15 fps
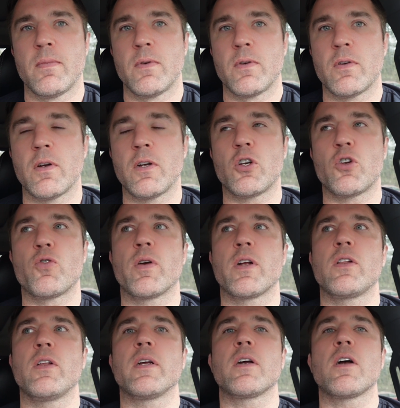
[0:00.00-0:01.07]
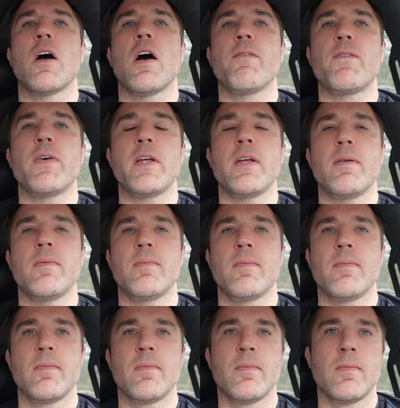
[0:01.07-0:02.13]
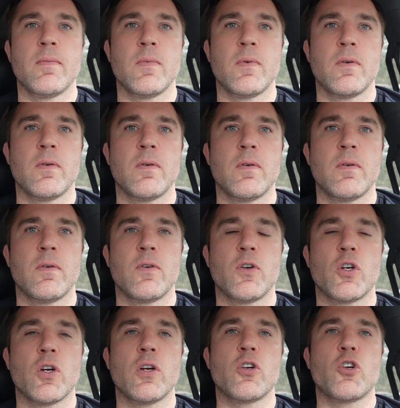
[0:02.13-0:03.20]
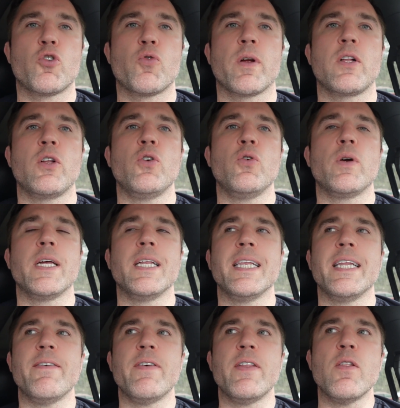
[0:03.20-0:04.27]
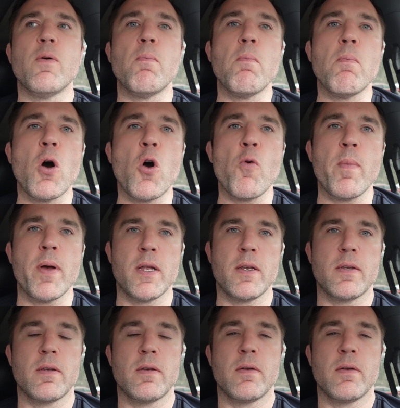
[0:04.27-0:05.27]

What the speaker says: Sean Strickland confident. Sean Strickland who can live in the moment.